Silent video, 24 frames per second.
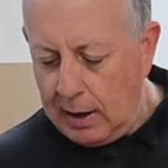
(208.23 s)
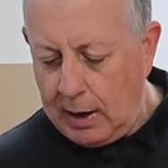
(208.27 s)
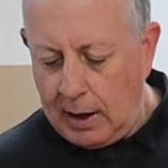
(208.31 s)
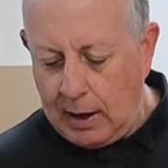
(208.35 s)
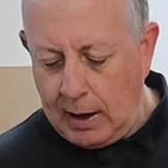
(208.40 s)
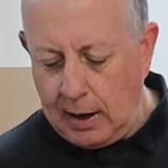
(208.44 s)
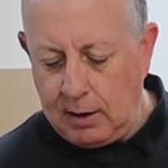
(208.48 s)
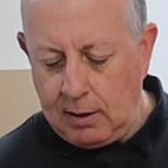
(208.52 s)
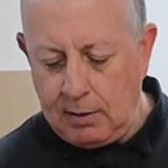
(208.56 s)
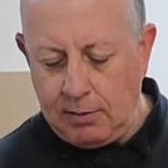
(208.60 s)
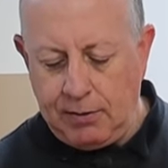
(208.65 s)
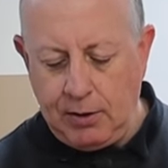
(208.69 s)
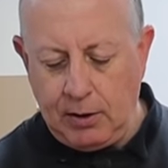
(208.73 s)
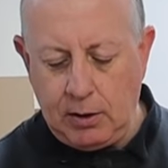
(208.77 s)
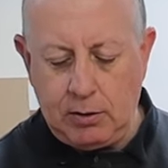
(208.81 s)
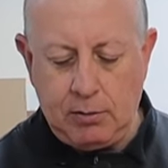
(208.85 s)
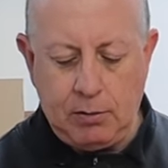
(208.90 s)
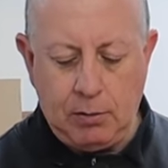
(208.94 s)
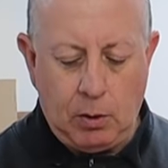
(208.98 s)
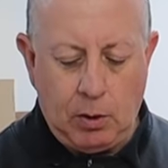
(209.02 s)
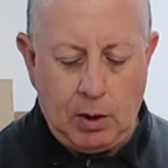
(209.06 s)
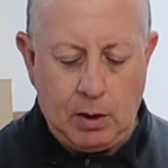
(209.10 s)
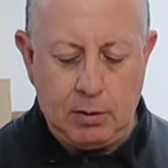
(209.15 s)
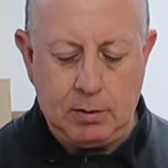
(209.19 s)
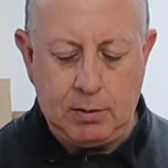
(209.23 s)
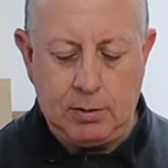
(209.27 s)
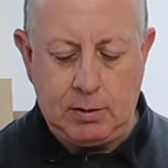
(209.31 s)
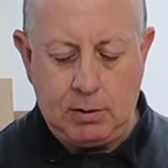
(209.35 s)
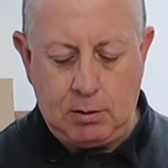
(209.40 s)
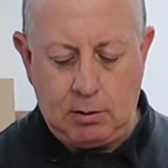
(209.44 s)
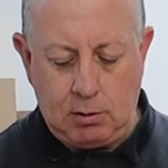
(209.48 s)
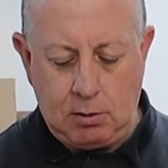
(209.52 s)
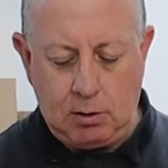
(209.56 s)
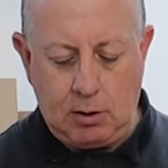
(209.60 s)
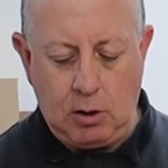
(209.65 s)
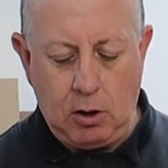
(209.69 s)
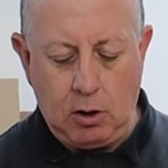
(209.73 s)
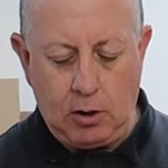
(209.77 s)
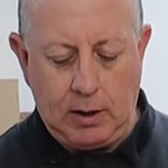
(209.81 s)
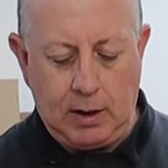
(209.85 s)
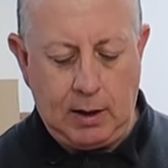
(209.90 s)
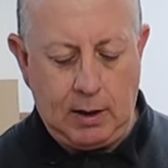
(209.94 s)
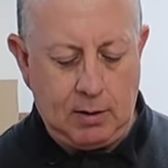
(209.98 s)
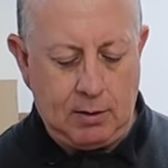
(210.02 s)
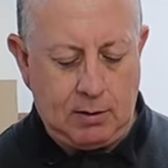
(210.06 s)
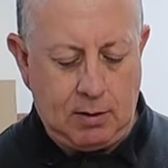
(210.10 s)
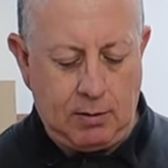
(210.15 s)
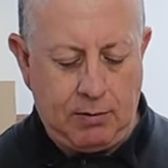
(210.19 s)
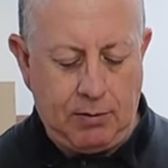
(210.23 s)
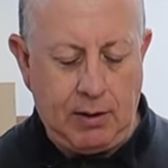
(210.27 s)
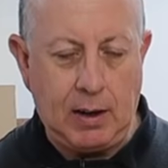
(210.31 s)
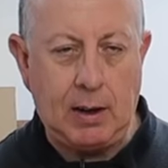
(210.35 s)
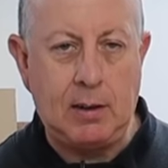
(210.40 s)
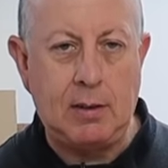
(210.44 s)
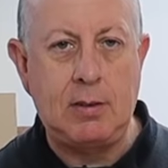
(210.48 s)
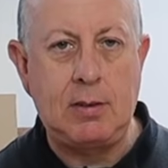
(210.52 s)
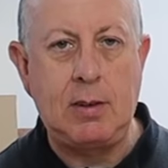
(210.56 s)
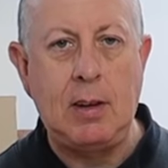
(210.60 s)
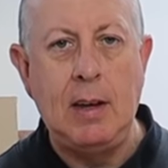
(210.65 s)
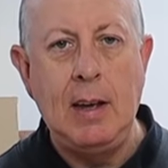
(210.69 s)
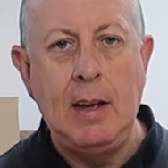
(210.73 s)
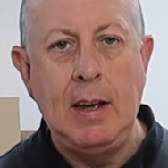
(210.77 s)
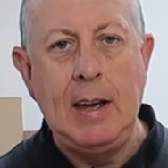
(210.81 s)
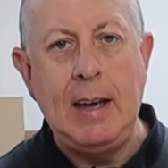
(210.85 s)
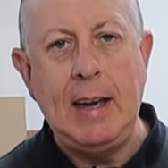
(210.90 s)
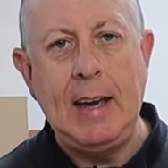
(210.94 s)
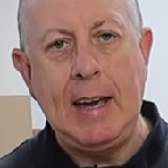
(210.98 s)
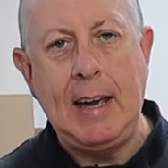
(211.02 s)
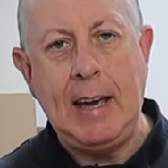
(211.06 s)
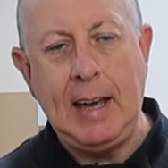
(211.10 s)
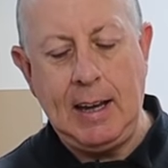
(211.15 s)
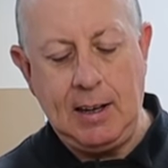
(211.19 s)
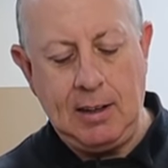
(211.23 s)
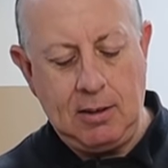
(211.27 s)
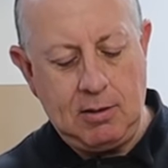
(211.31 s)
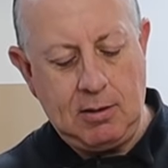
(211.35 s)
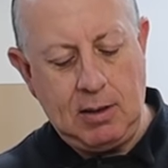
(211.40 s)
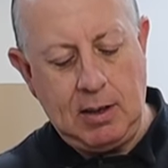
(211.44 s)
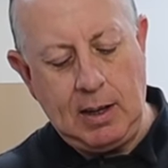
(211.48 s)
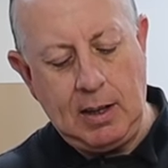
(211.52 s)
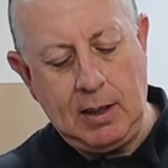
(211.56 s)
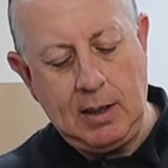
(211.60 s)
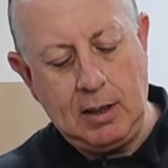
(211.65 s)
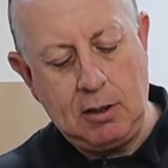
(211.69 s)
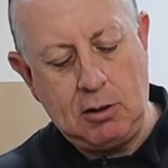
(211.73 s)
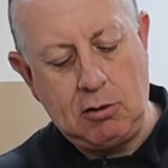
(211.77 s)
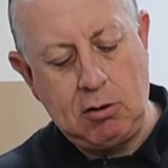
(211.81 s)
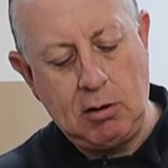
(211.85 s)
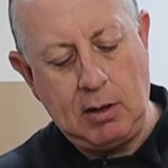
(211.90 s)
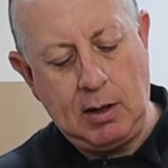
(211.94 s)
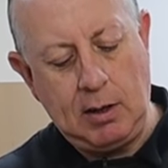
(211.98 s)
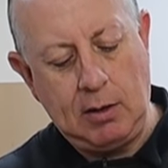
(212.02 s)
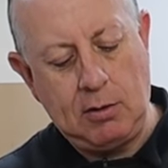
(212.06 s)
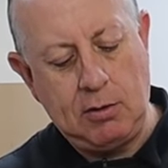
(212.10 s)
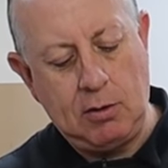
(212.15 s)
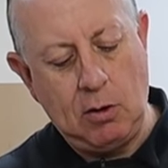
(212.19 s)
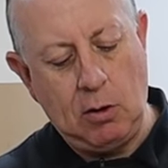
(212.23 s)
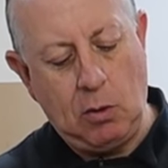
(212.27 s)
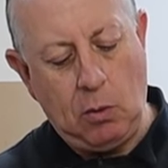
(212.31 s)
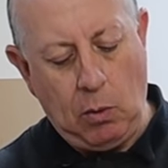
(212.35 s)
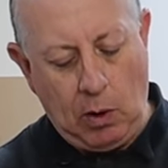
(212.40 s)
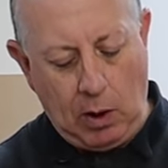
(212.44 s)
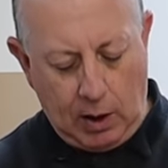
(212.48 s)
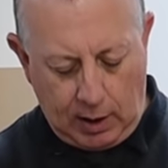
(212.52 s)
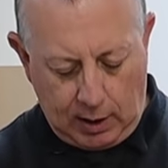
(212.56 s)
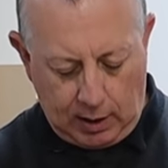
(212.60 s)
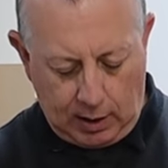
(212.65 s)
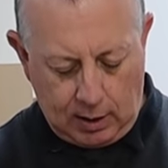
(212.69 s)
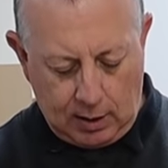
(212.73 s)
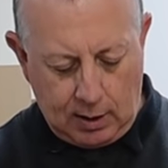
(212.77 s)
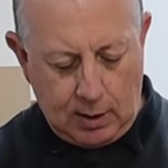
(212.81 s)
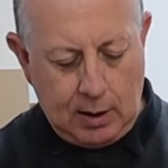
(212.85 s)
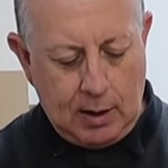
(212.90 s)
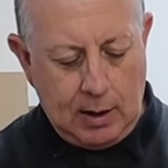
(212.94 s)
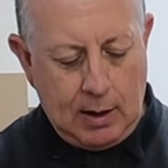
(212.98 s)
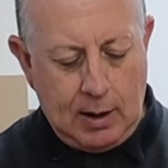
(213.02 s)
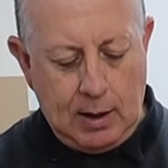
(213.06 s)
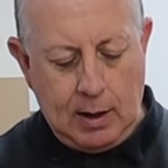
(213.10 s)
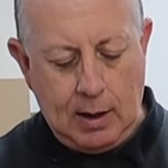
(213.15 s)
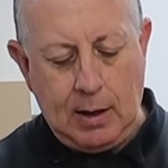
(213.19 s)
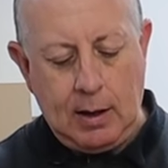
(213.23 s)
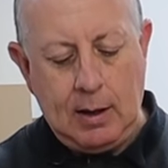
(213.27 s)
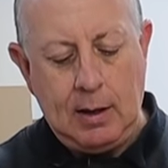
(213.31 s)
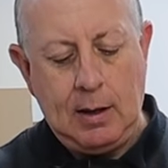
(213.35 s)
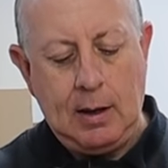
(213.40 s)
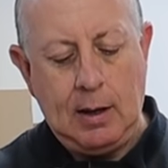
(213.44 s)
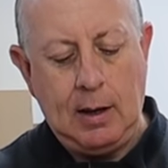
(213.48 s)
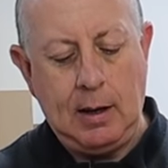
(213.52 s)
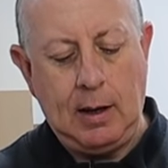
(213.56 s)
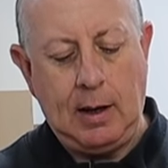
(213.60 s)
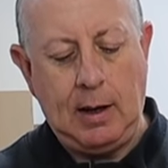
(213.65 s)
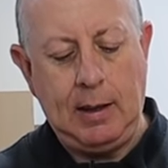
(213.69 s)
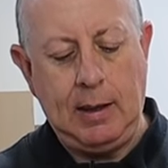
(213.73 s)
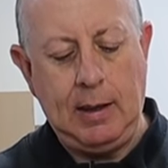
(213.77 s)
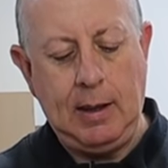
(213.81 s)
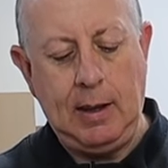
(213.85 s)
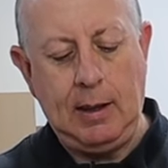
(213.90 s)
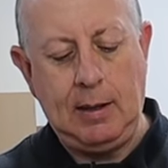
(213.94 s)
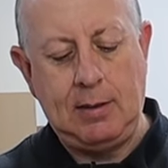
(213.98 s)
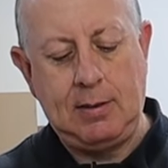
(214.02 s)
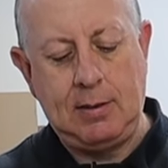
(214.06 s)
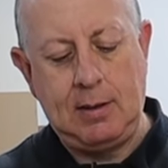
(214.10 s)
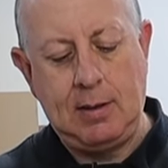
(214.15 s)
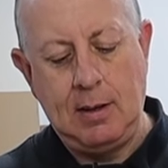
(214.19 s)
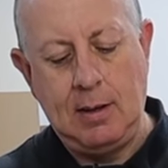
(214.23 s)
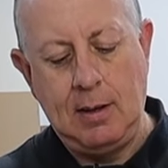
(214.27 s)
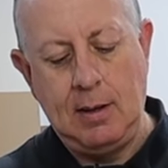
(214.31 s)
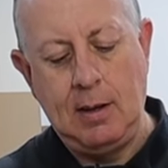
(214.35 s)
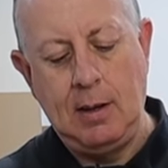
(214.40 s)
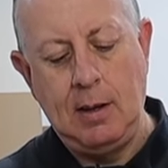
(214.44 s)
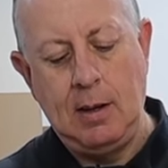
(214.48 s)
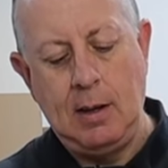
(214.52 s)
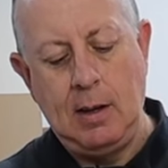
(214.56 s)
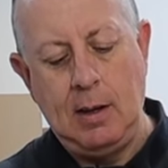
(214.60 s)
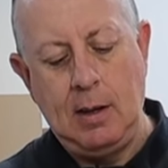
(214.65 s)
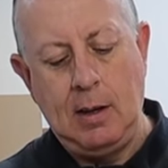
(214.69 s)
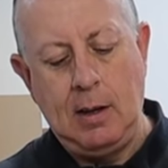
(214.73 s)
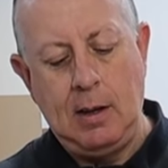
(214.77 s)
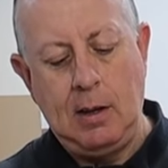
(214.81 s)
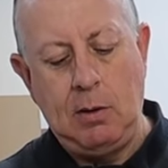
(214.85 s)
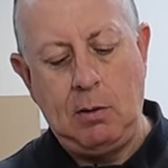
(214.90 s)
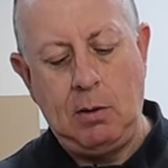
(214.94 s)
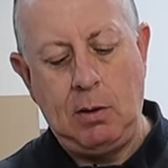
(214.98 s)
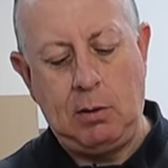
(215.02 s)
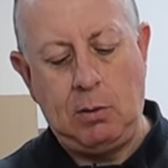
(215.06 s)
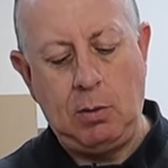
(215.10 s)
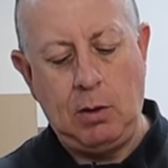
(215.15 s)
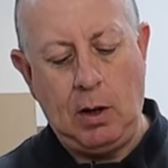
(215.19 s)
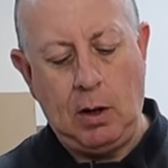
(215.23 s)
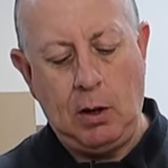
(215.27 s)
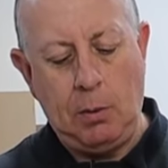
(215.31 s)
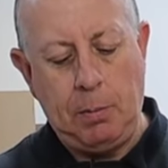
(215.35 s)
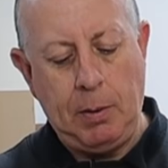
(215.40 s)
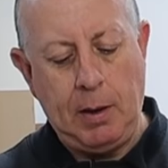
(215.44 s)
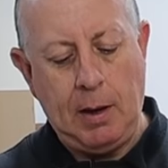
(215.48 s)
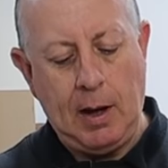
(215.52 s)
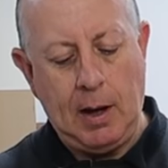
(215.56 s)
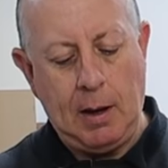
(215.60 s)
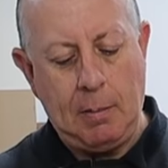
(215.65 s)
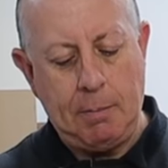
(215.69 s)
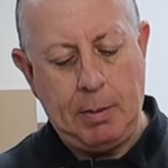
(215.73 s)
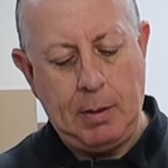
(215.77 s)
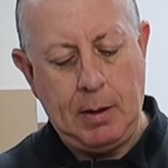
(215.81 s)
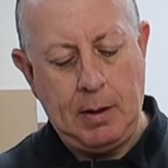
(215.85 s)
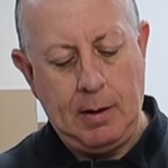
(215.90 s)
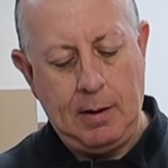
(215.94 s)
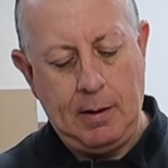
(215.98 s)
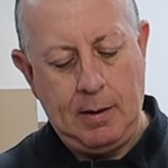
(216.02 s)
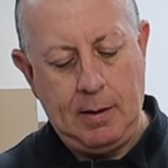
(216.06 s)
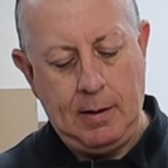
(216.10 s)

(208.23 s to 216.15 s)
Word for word: And first of all, I was looking to fix a hinge in the traditional way, like this, which would open up